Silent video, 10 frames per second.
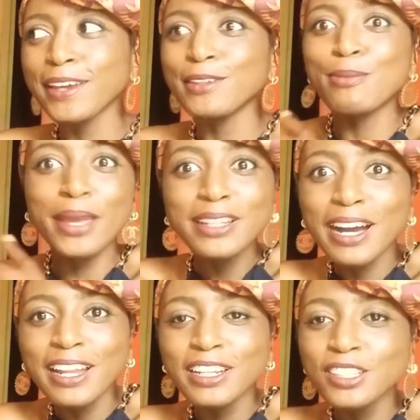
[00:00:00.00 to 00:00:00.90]
like the Met
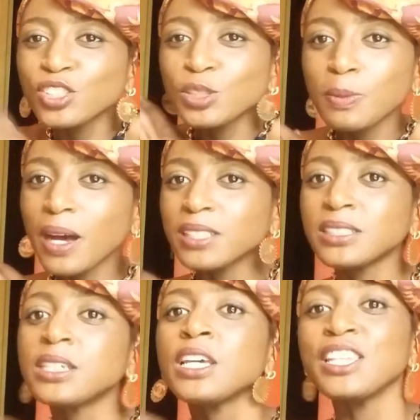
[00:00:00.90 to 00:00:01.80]
Gala that just
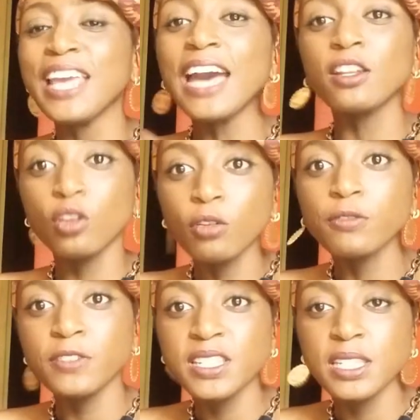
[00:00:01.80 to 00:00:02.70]
passed, they had a lot of
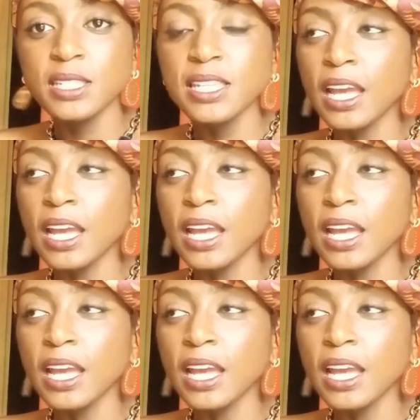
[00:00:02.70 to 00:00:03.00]
fittings.